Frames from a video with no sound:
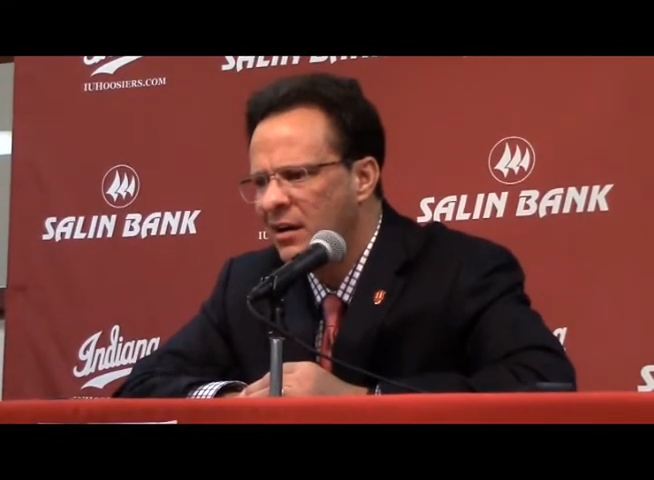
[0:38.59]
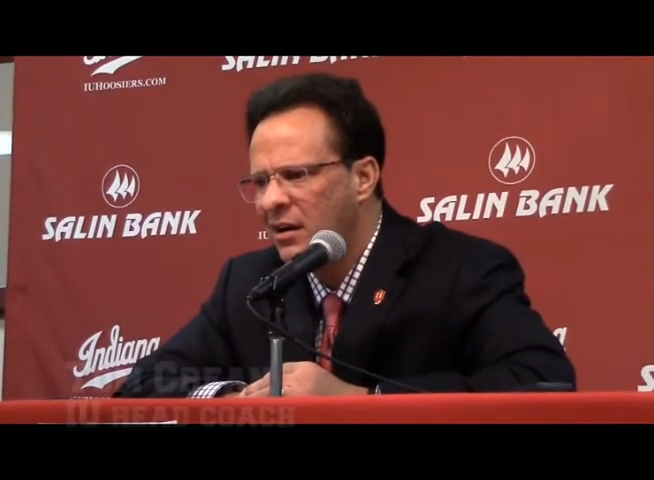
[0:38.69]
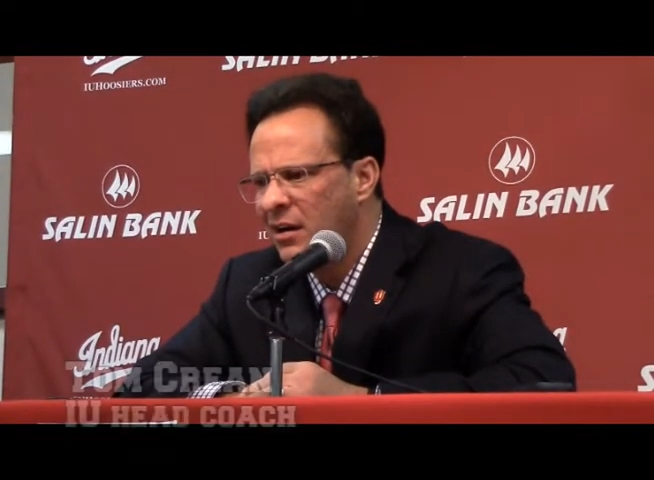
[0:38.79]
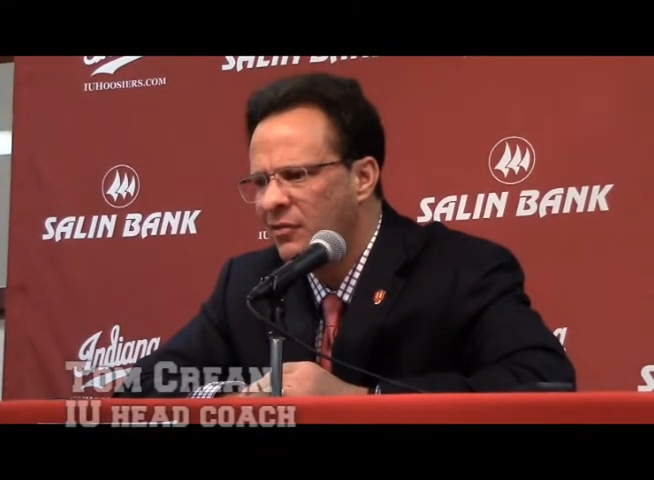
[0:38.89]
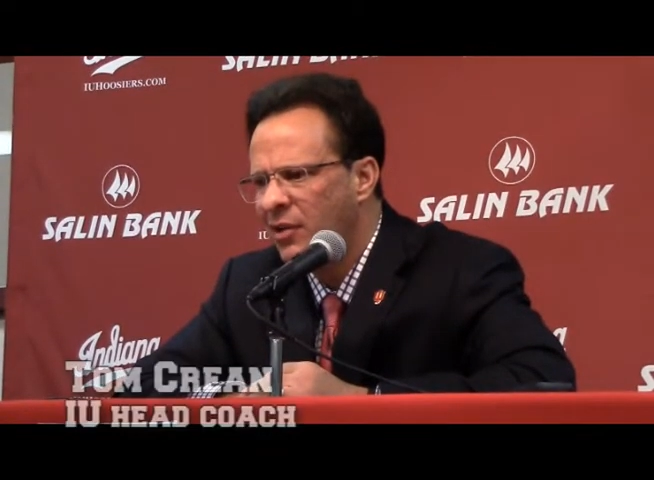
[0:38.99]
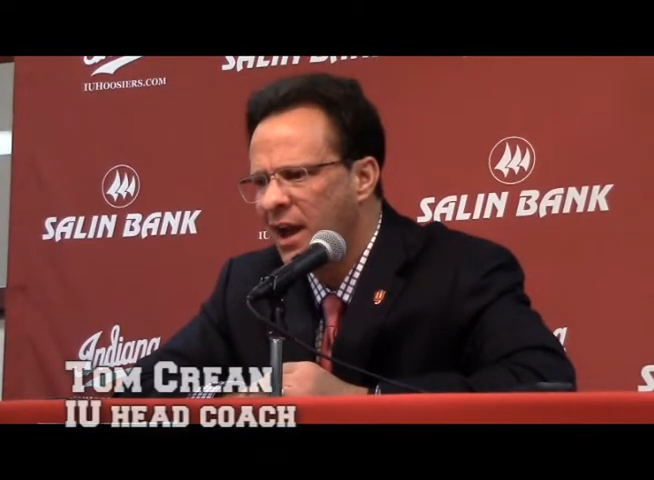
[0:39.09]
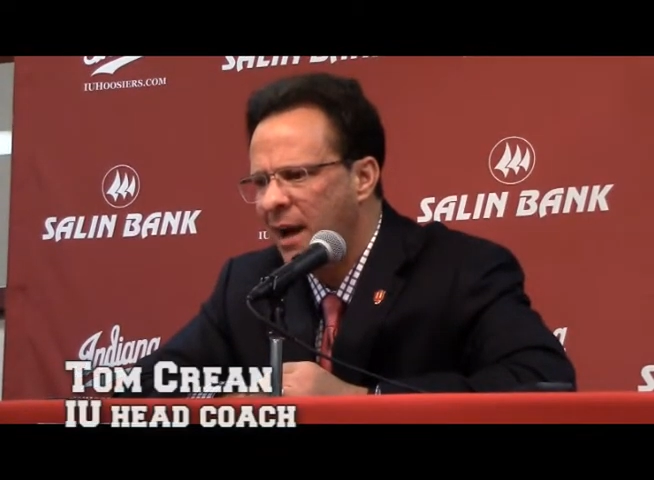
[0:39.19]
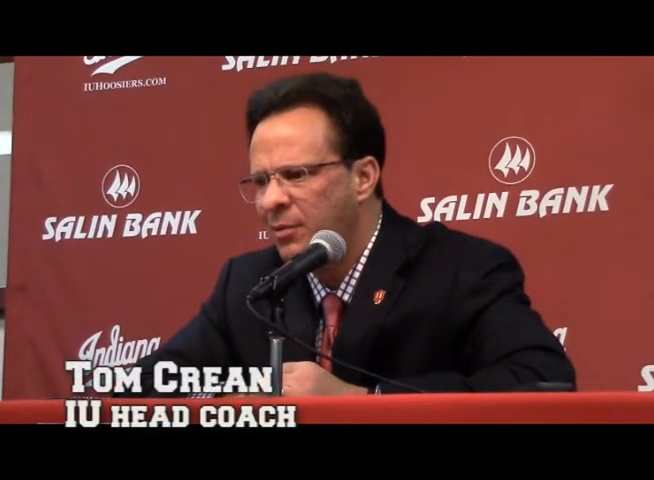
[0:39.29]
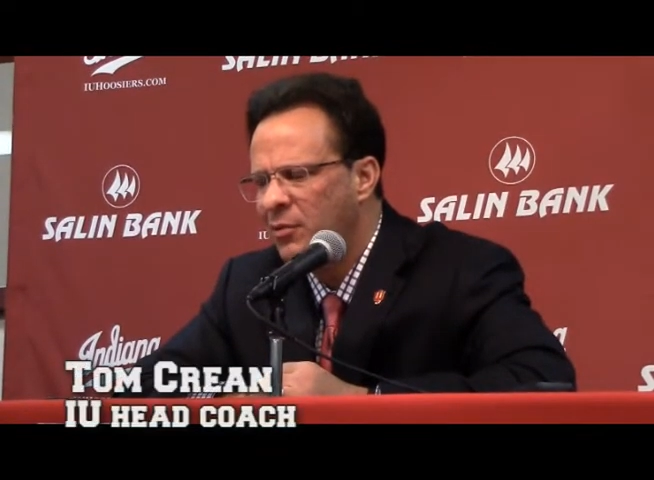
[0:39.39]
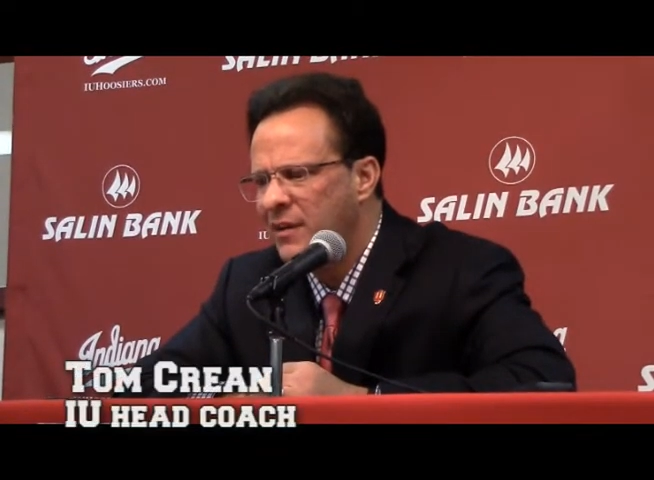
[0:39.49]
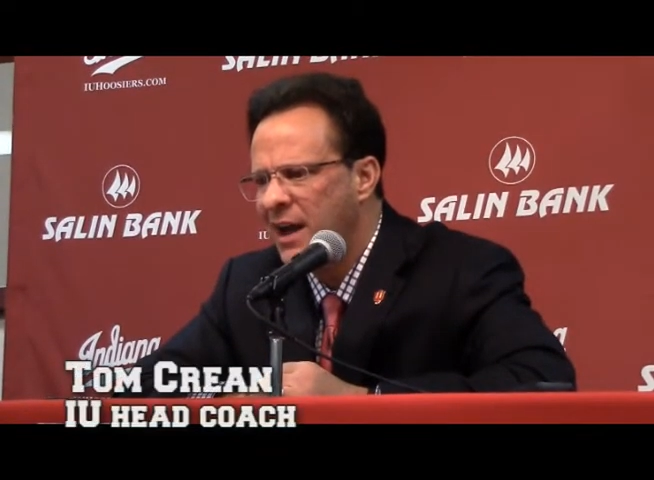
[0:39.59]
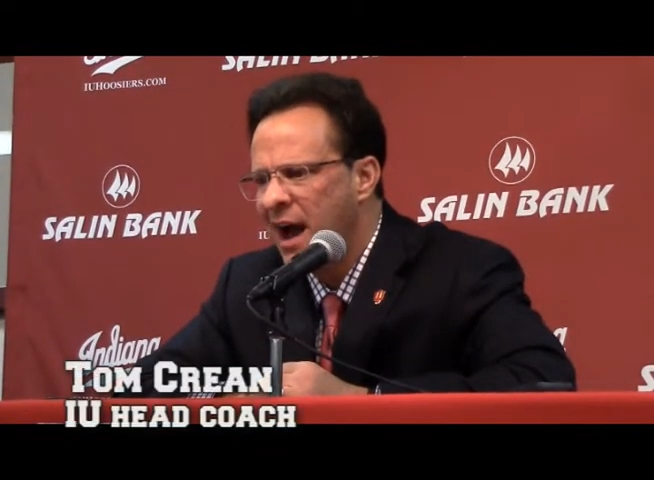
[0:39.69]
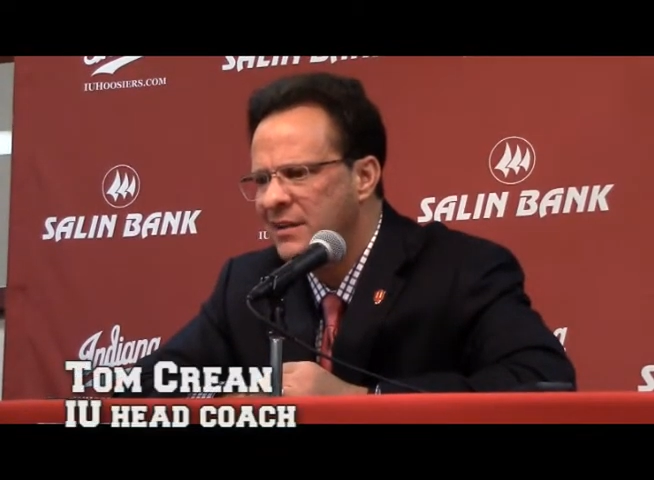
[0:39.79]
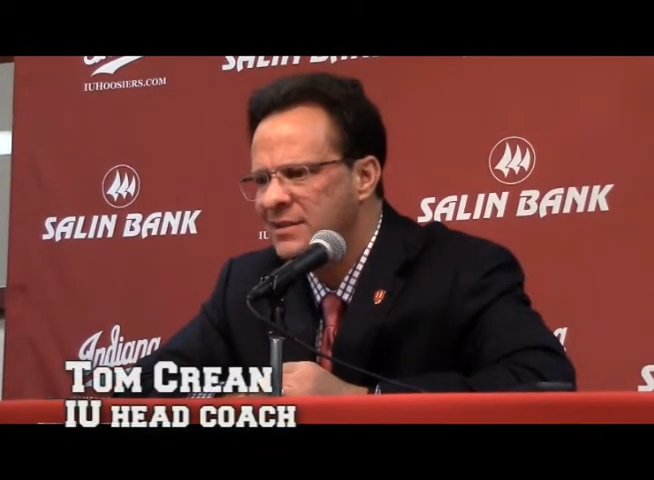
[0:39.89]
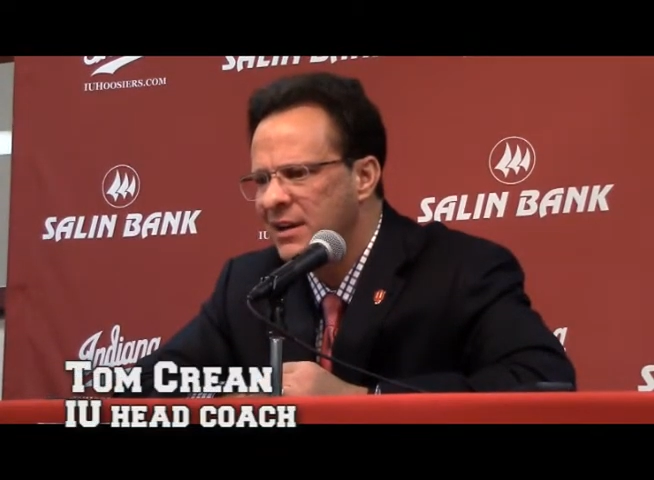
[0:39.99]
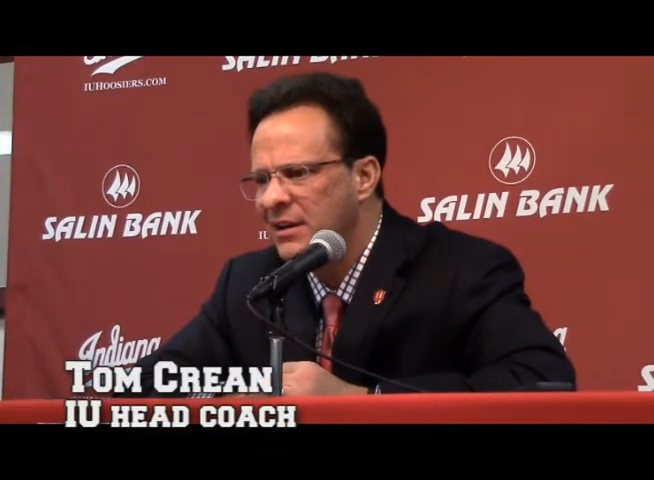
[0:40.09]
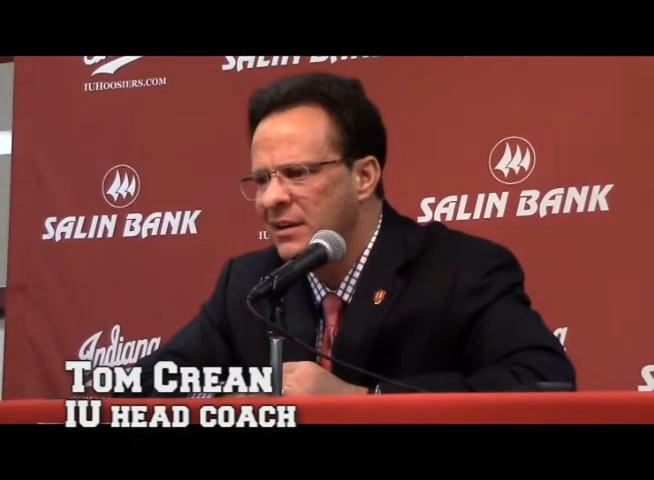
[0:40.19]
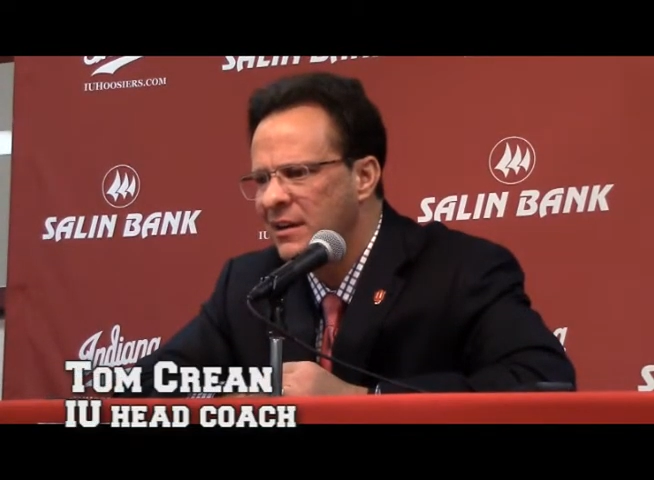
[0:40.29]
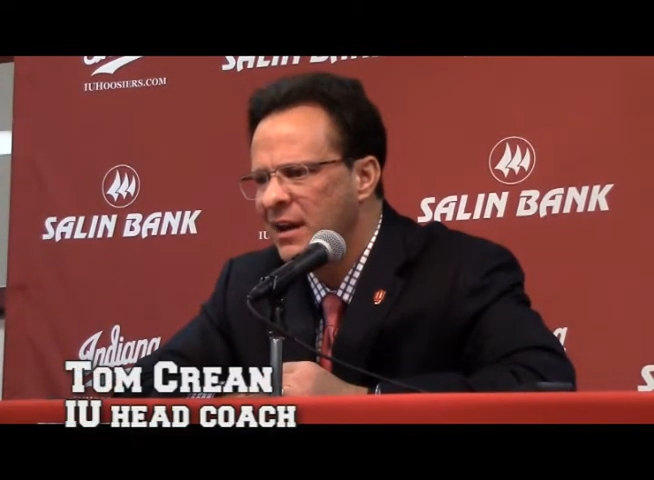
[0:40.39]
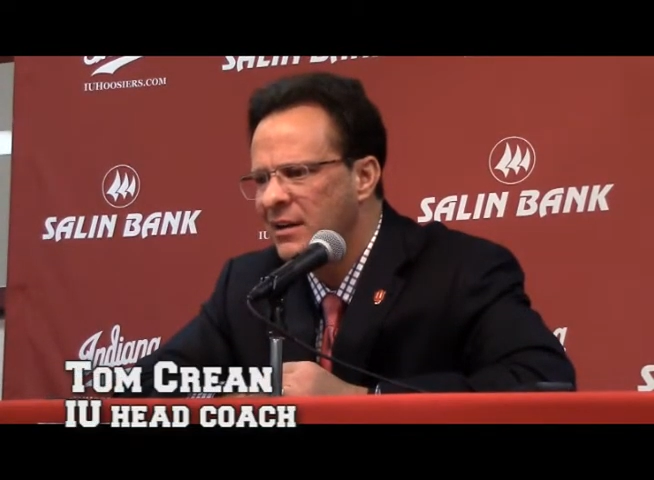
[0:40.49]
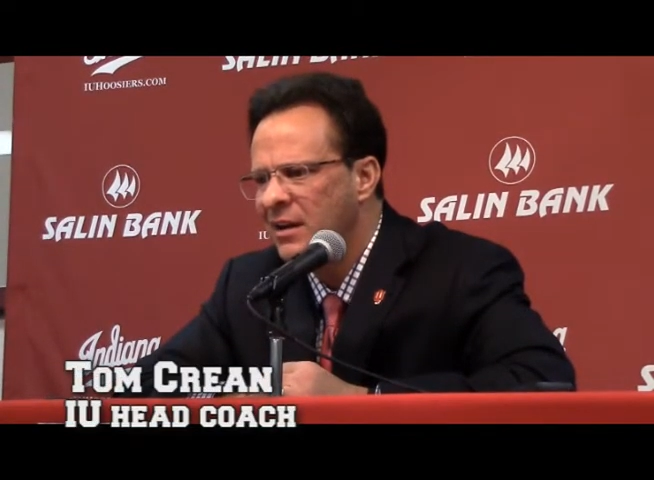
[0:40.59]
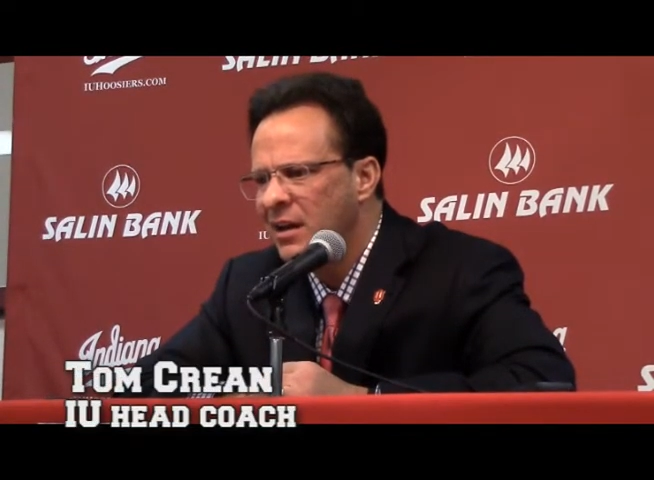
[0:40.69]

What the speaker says: of what happened with the accident, that